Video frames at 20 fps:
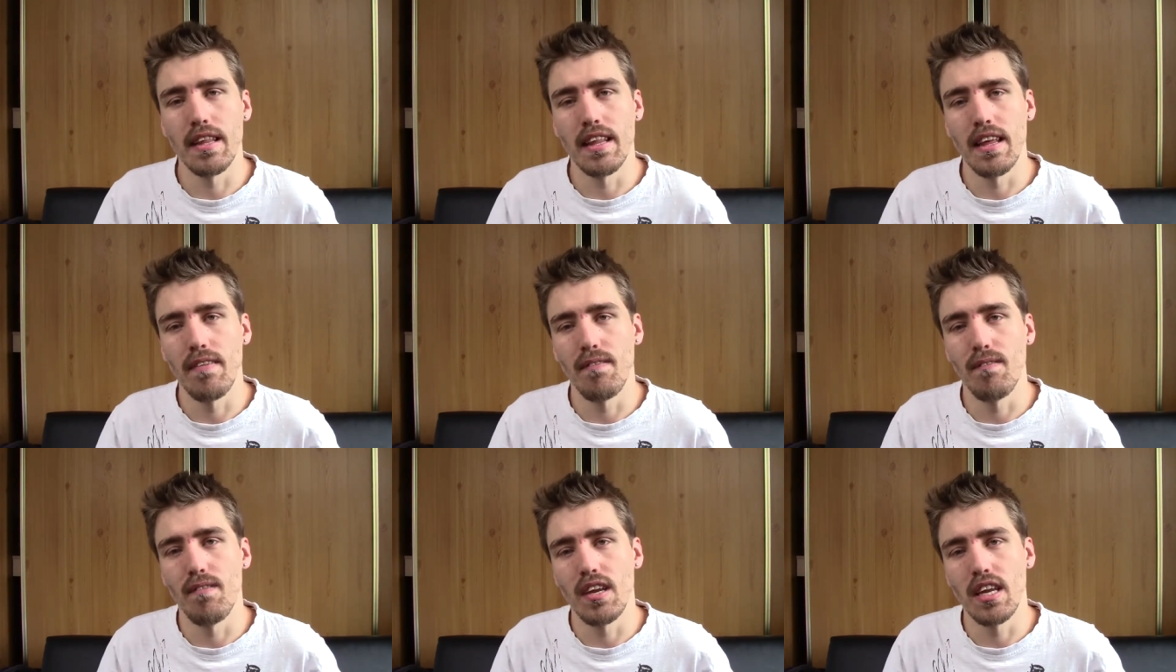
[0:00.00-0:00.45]

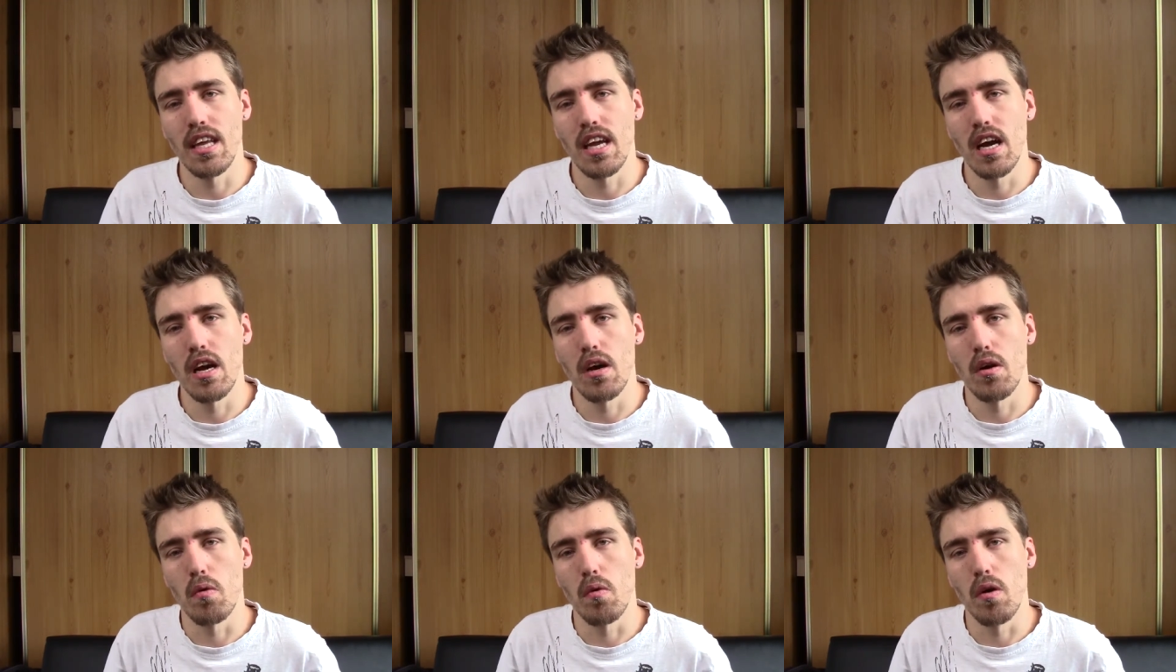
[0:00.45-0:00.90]
this
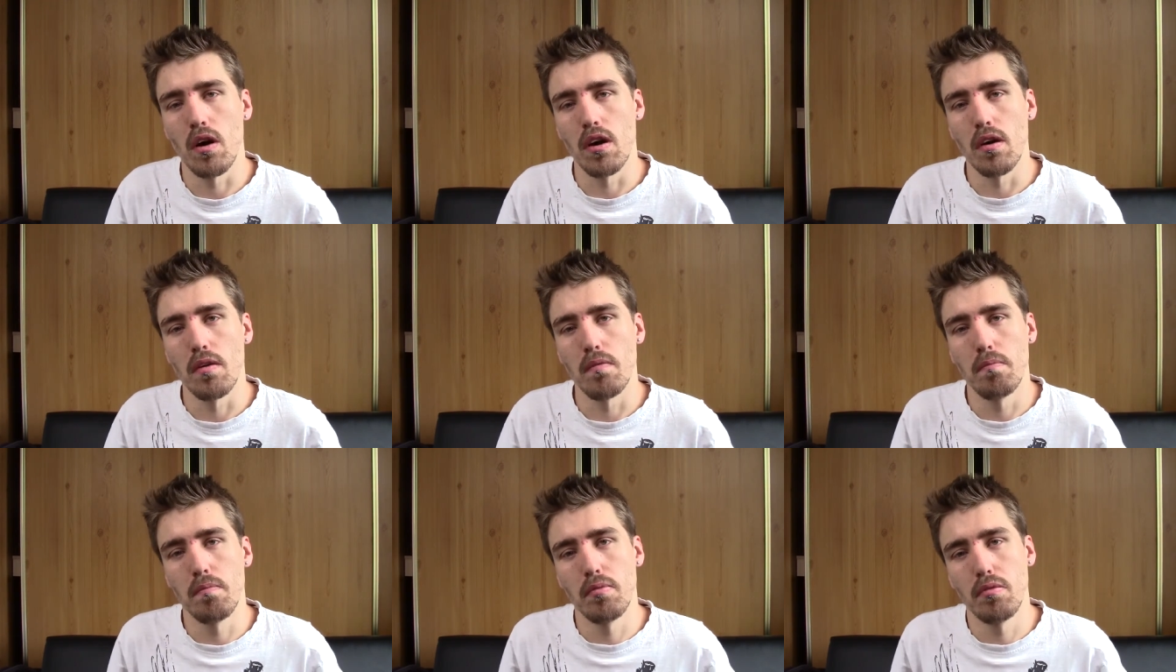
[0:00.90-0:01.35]
video
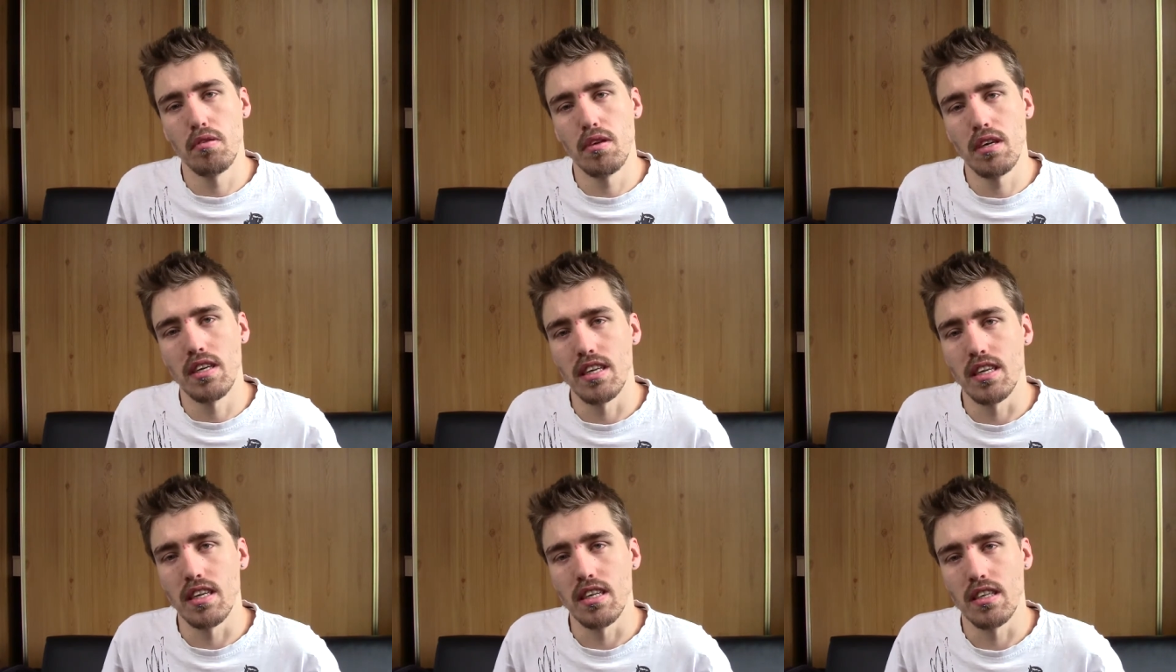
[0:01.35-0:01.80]

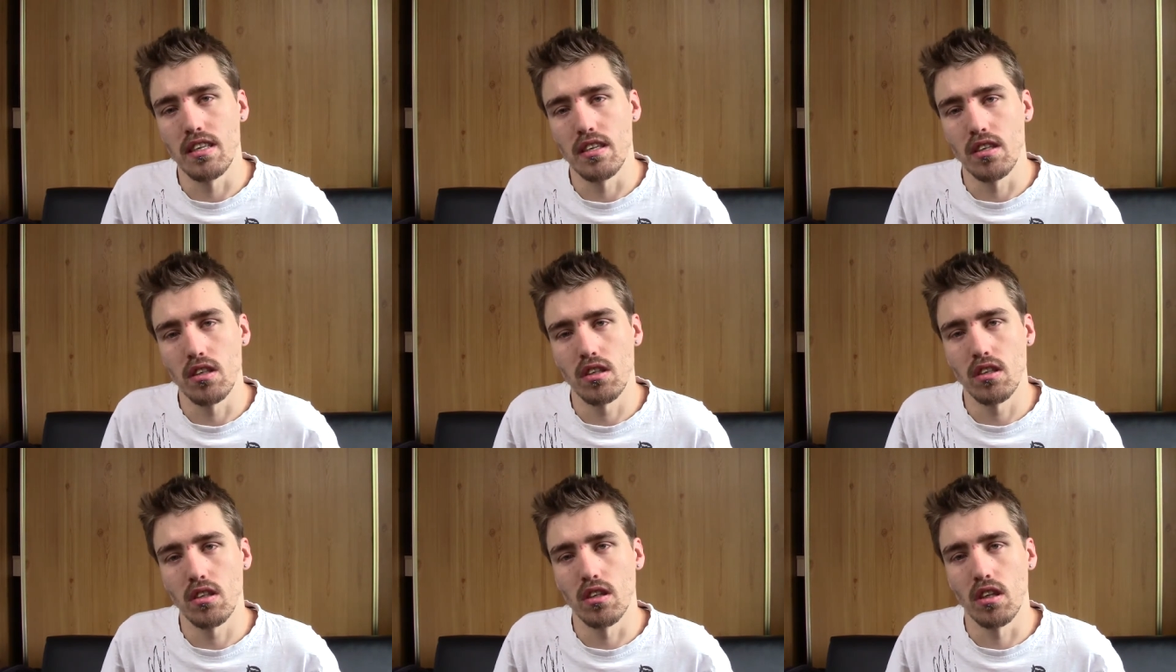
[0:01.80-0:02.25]
pretty
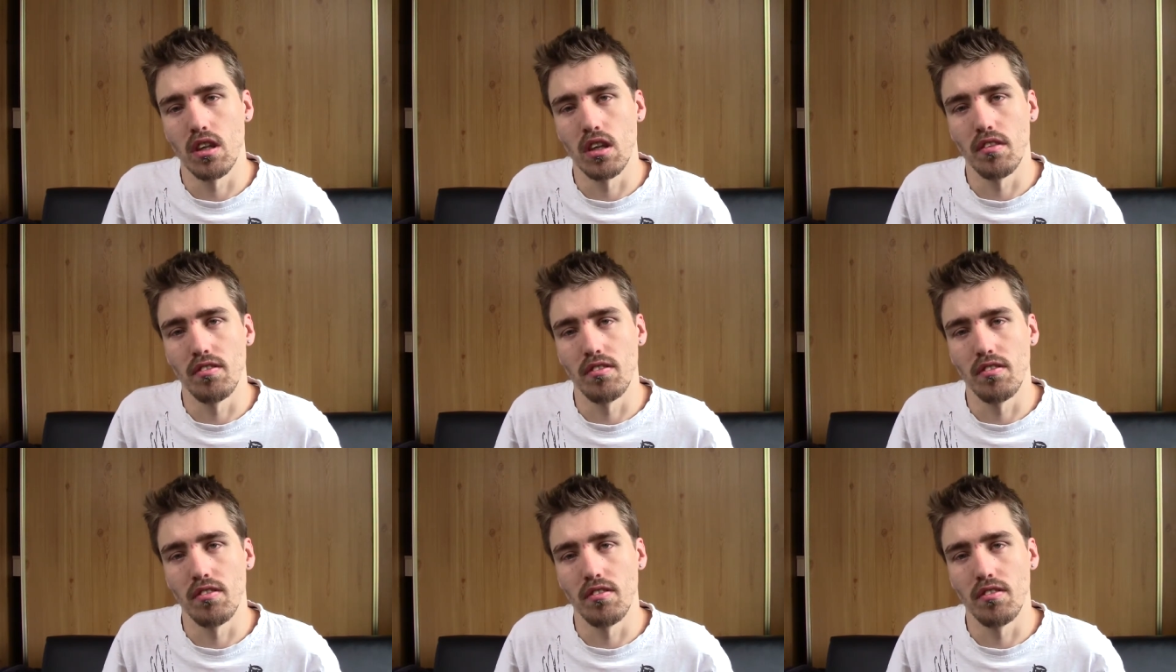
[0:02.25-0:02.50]
short